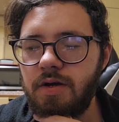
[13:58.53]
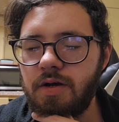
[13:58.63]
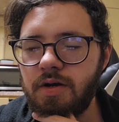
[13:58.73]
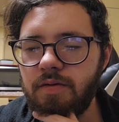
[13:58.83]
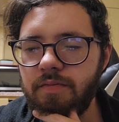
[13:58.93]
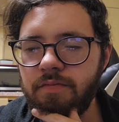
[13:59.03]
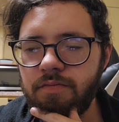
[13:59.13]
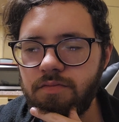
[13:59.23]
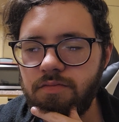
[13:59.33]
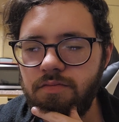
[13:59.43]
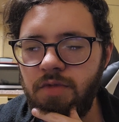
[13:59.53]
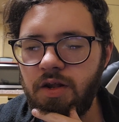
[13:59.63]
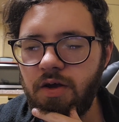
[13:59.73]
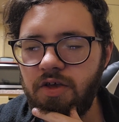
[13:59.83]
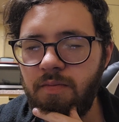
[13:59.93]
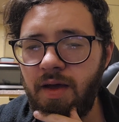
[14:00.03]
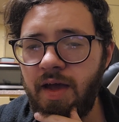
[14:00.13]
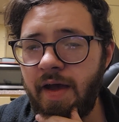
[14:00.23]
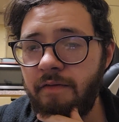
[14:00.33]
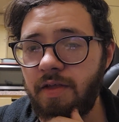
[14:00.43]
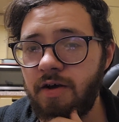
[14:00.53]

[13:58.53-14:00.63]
you may have to